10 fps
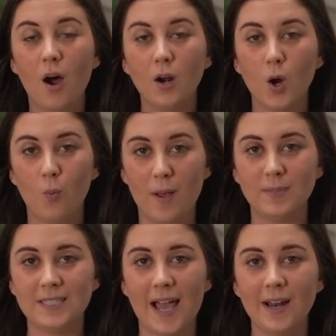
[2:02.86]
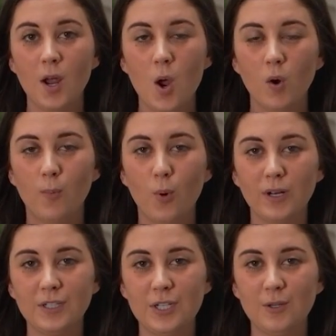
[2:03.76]
on our website.
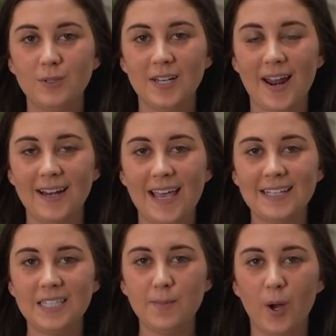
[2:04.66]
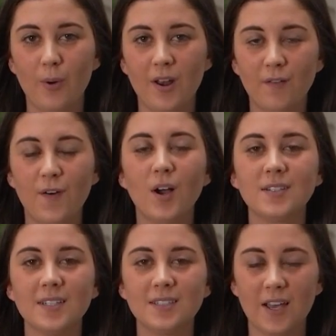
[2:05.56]
Reporting to you tonight, Casey Bowen,
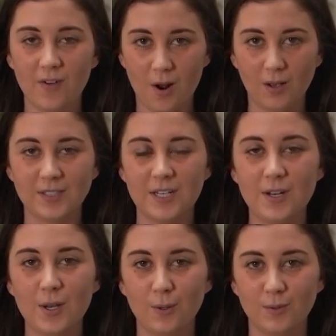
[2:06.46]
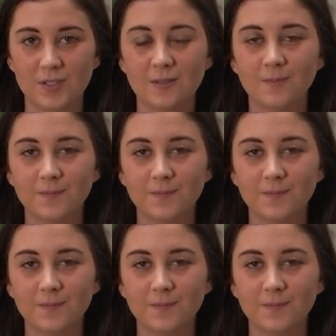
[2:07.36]
Fox 7 Austin News.